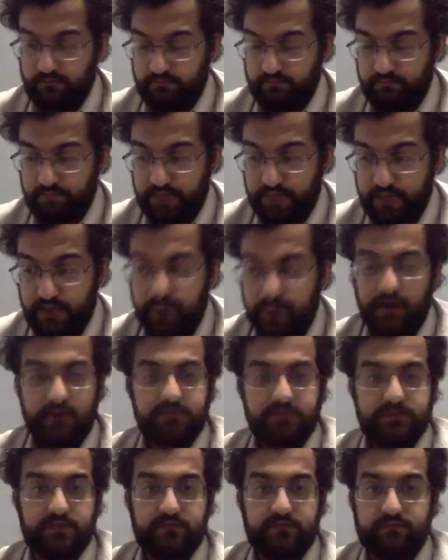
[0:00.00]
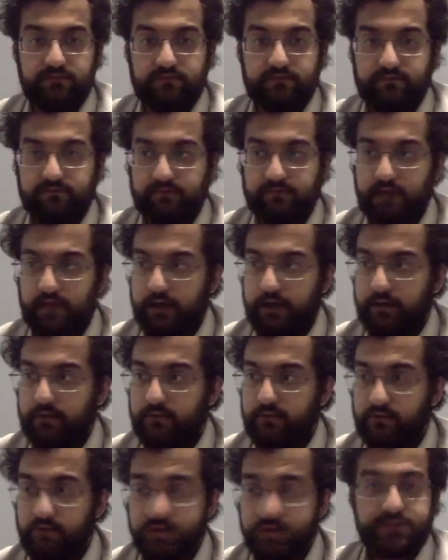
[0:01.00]
big amount of
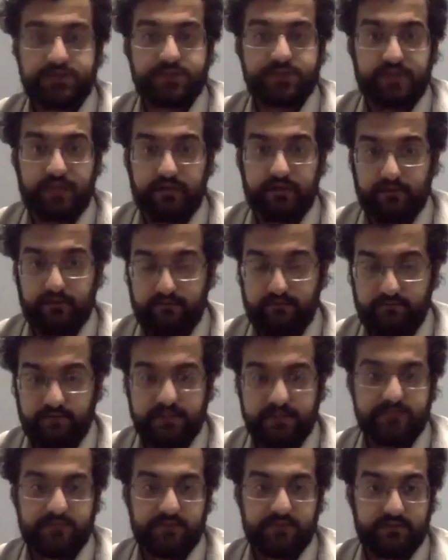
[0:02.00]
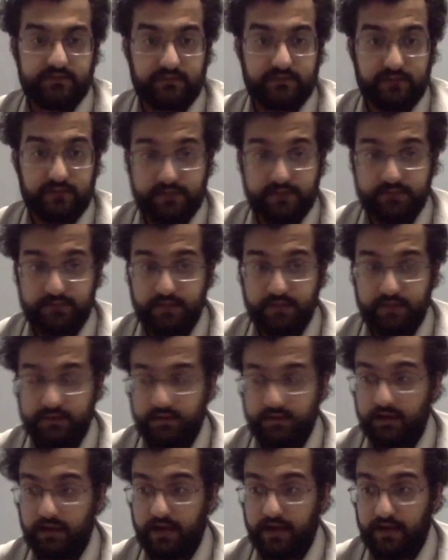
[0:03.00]
research and investment is being
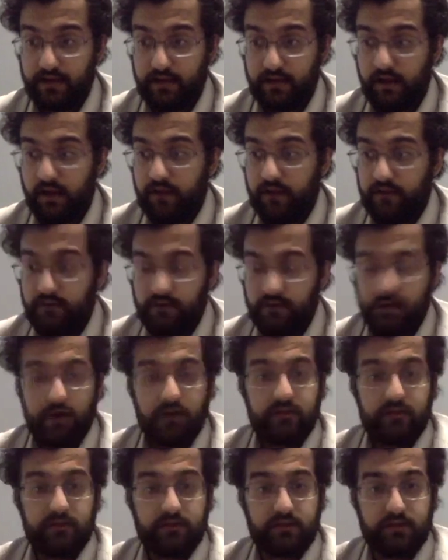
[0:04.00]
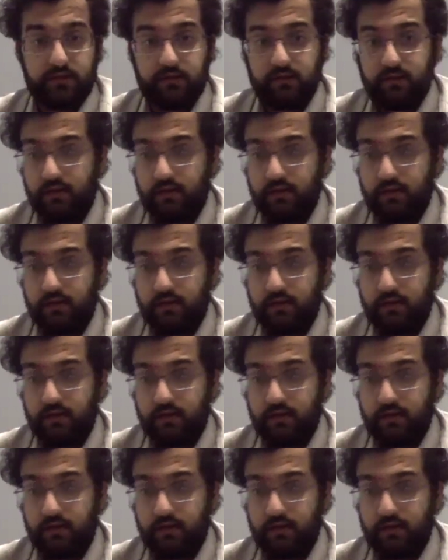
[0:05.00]
done, and there are currently